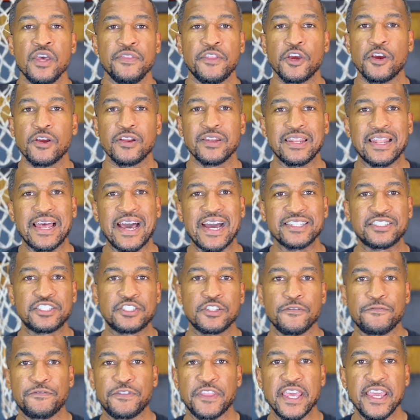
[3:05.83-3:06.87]
There are lots
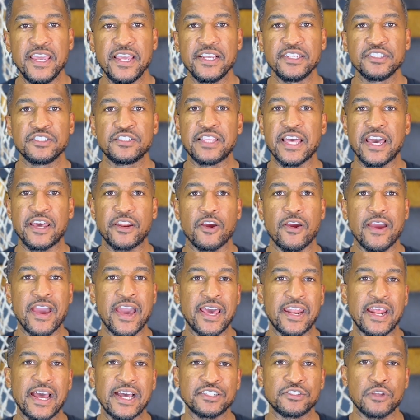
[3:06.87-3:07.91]
of things that are
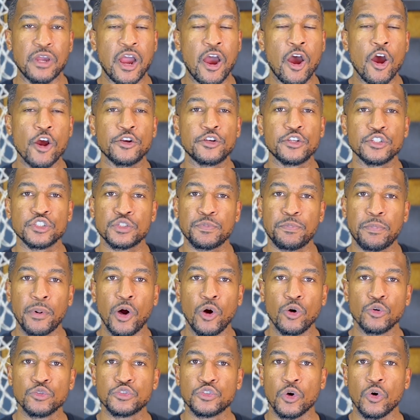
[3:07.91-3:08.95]
at our
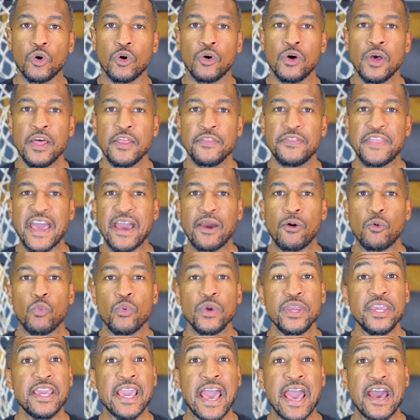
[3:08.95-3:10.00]
disposal that
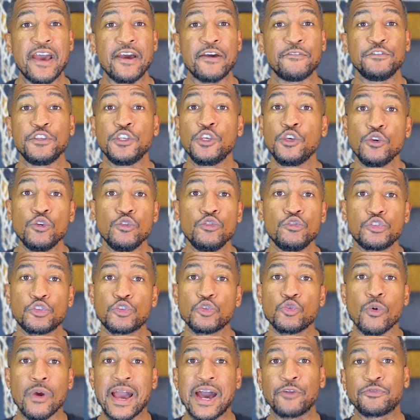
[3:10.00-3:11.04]
we have used
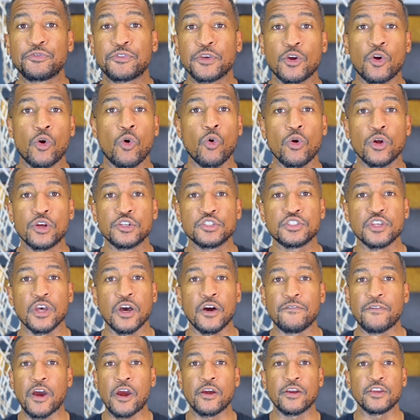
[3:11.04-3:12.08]
throughout the course
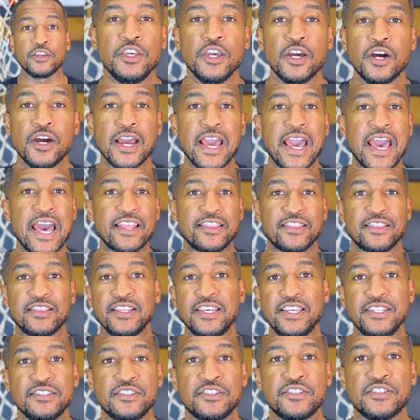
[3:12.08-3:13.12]
of our young
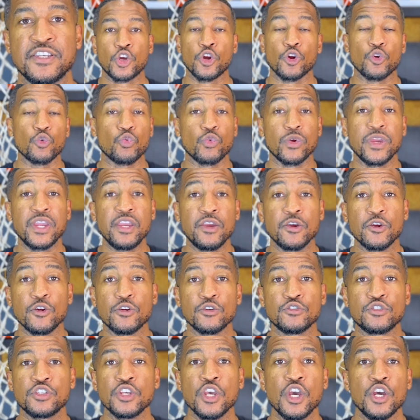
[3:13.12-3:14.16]
athletes'
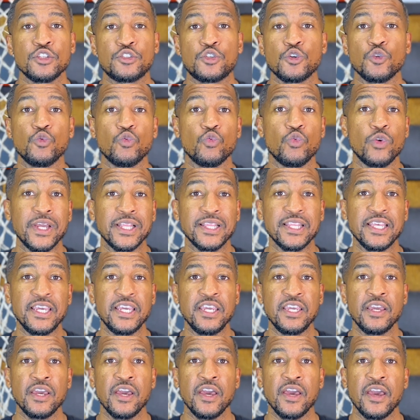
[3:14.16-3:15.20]
careers to
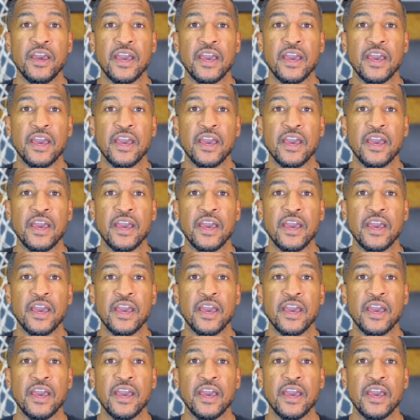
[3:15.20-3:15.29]
really